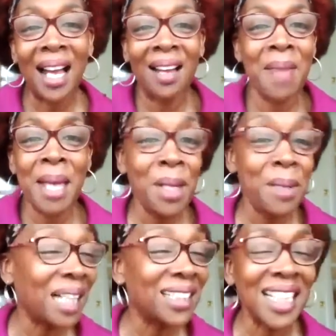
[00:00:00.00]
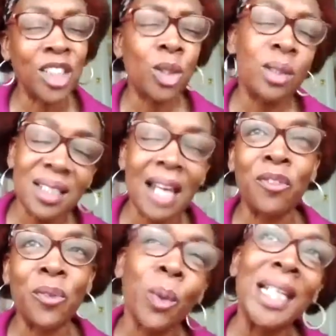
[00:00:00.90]
Maybe about 6 or
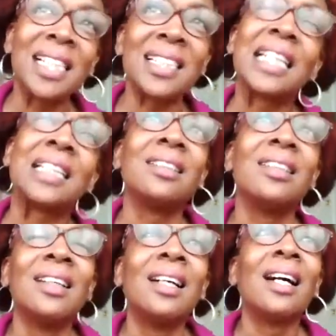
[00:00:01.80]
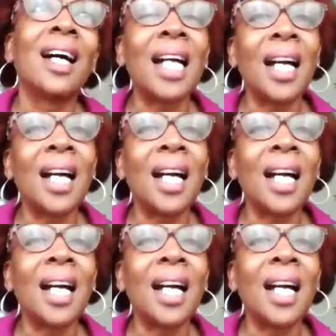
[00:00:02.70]
7 weeks in, I